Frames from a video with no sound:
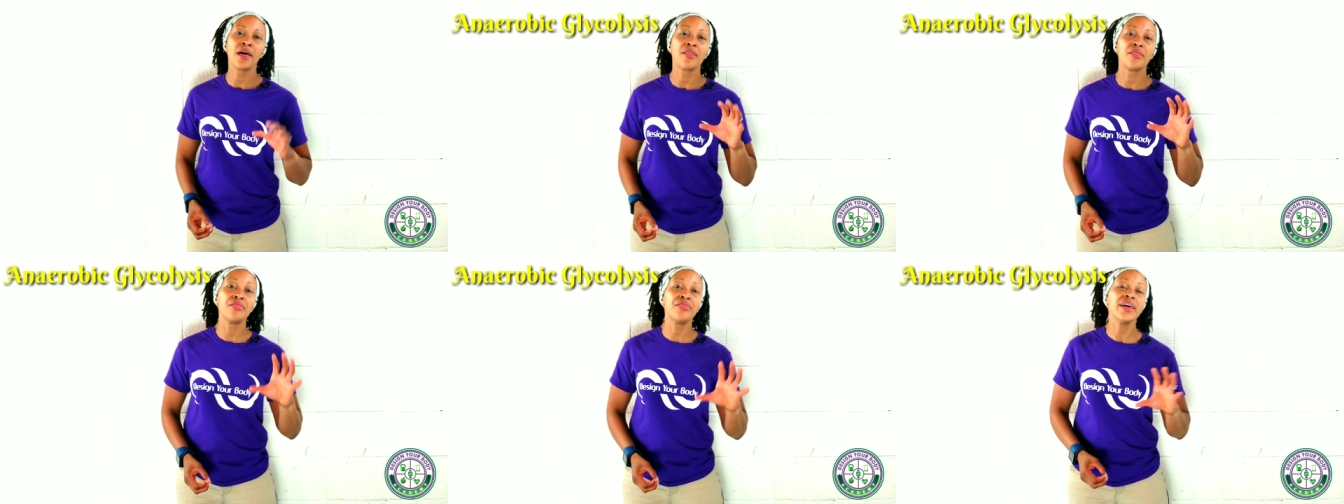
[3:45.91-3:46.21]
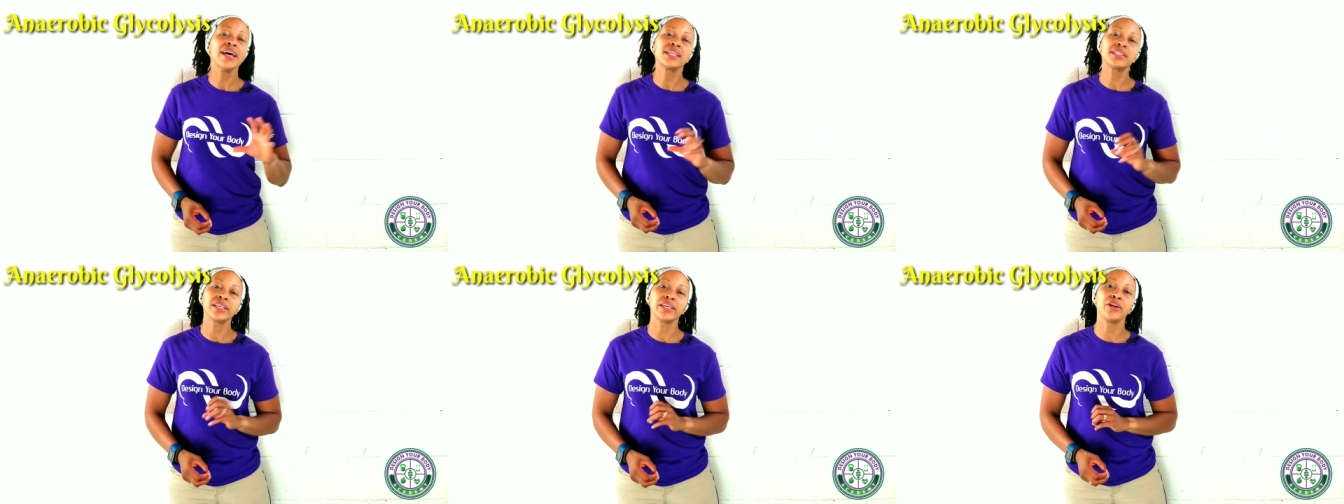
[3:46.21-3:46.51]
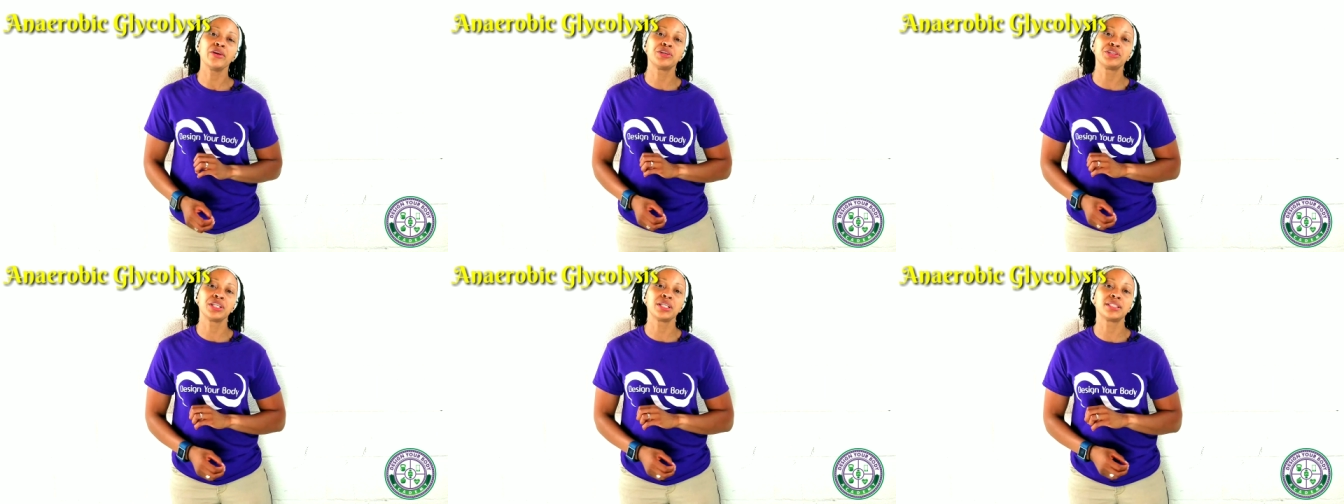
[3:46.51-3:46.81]
This
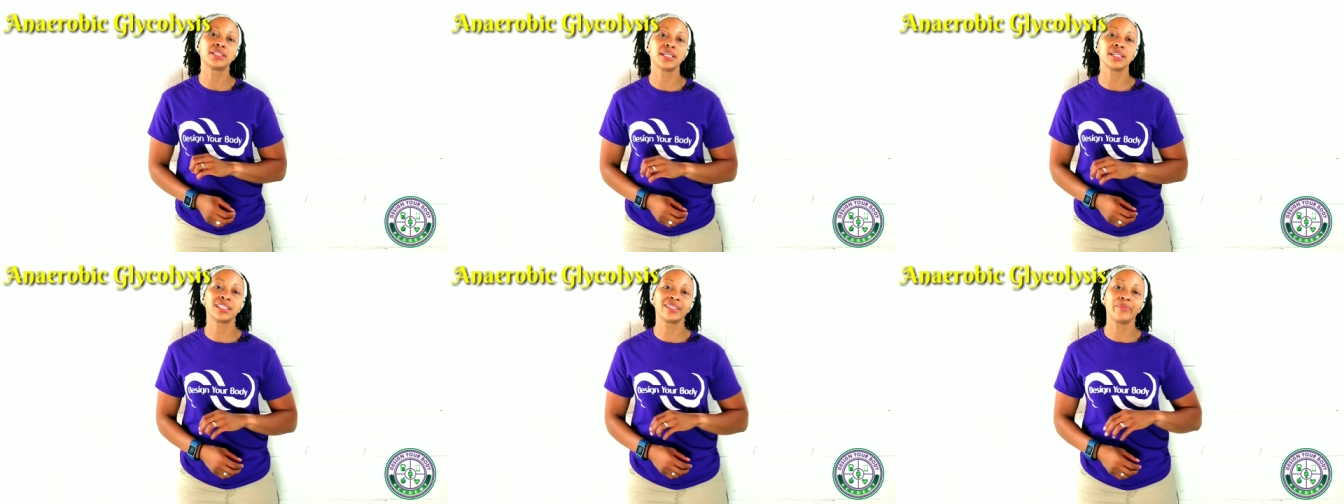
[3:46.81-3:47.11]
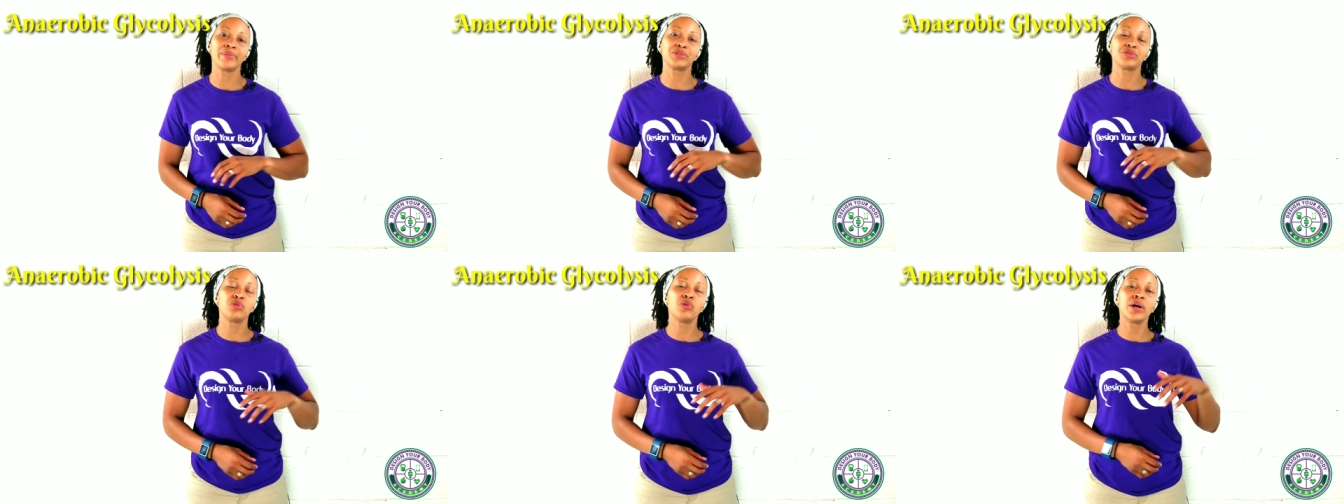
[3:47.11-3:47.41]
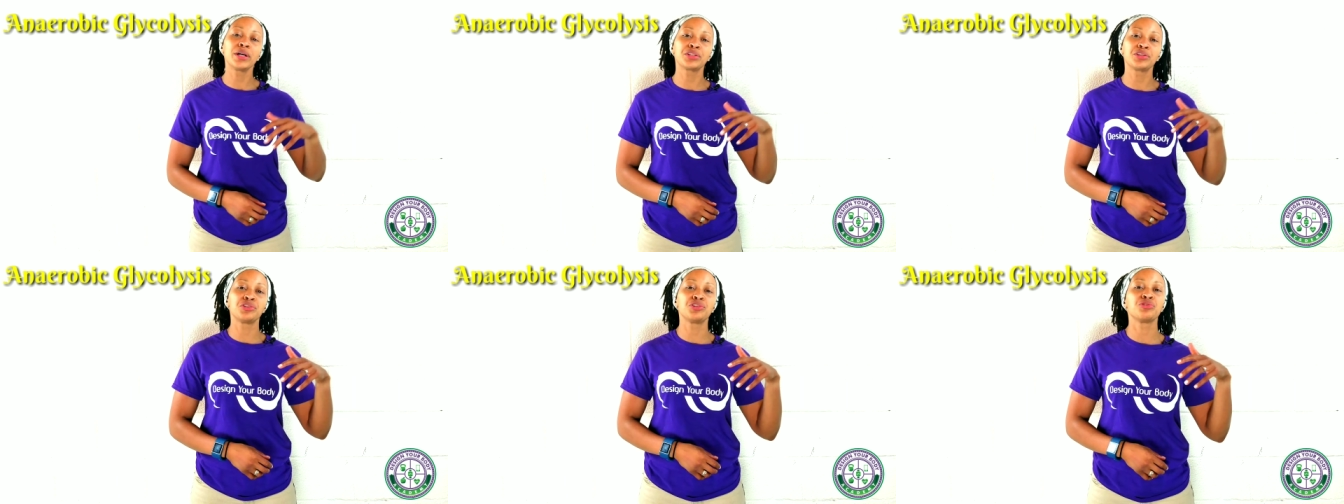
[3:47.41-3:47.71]
energy system is
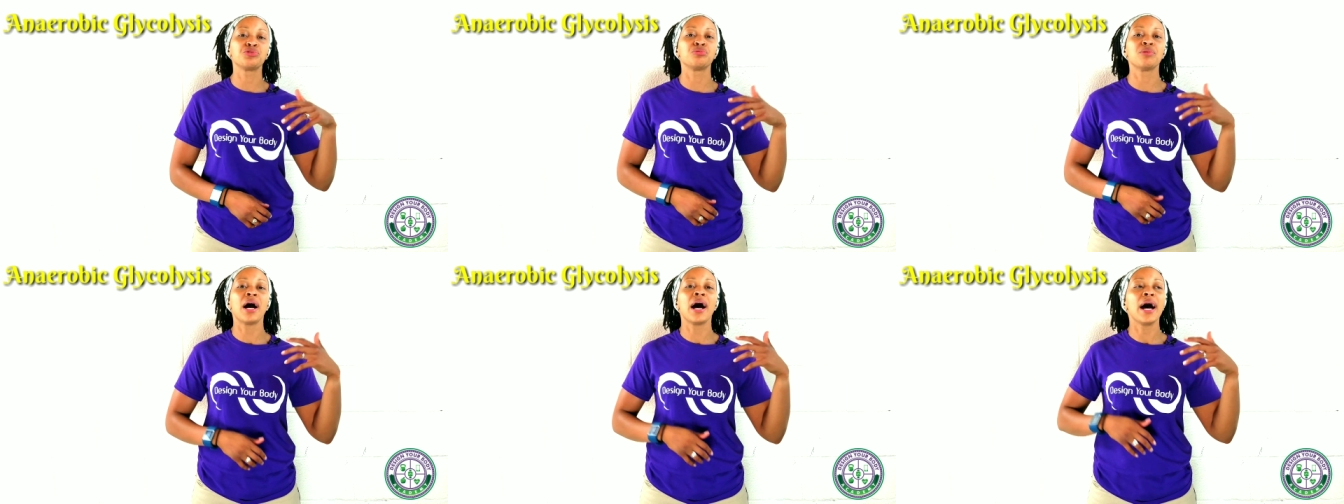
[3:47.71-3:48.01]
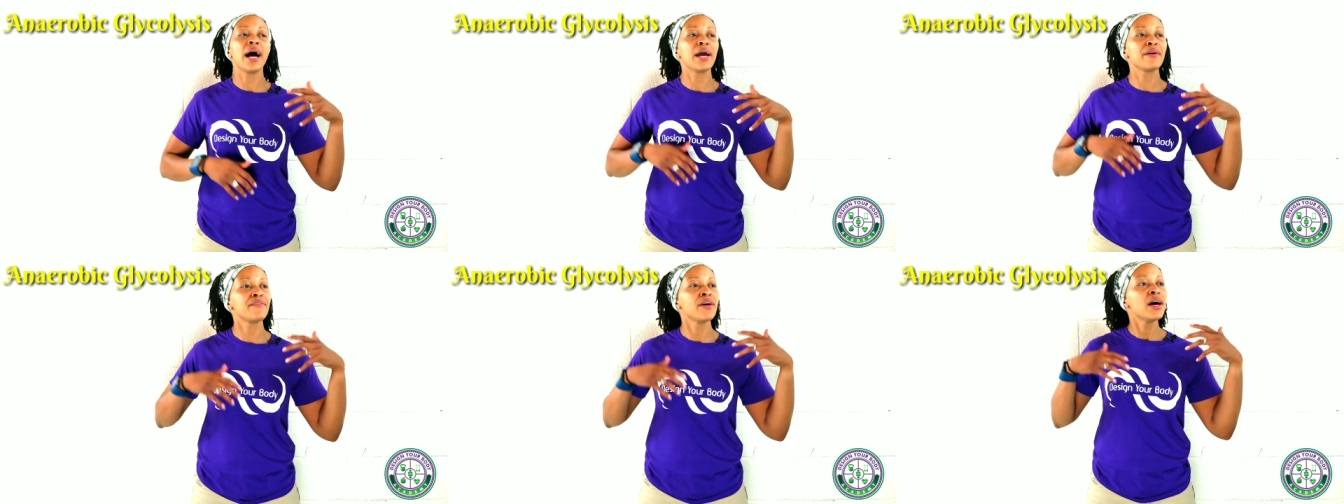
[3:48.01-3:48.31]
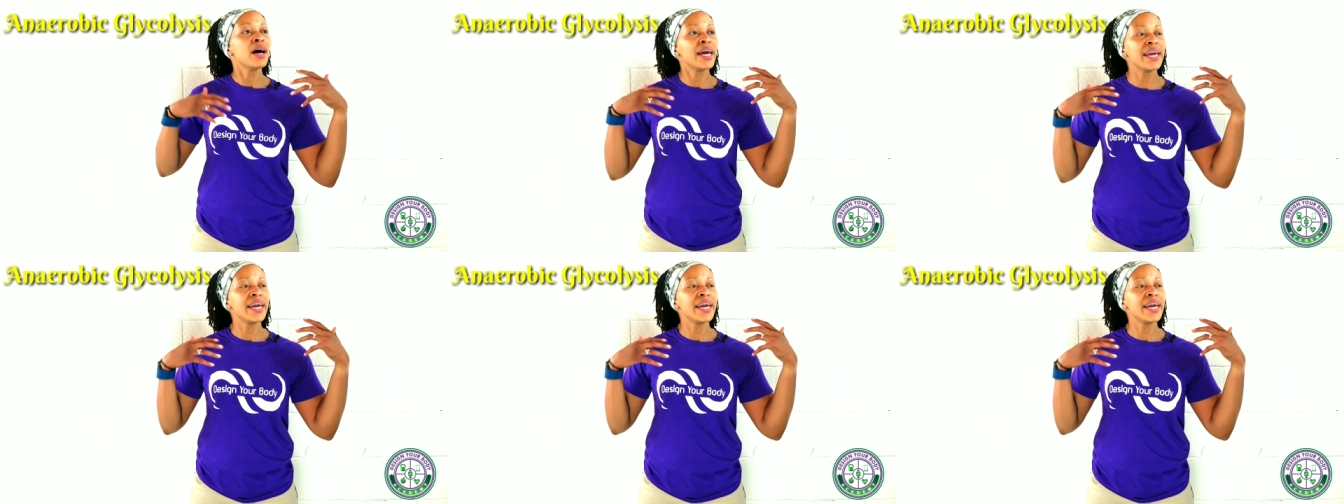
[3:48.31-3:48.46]
going to derive